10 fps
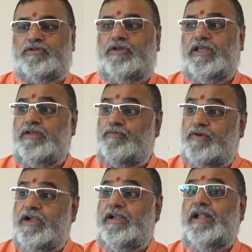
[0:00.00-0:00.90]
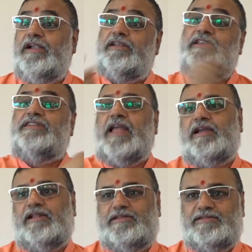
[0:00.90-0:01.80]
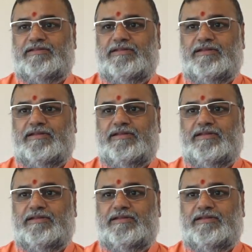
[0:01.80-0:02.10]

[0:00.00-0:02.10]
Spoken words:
So in 1 day it recycles.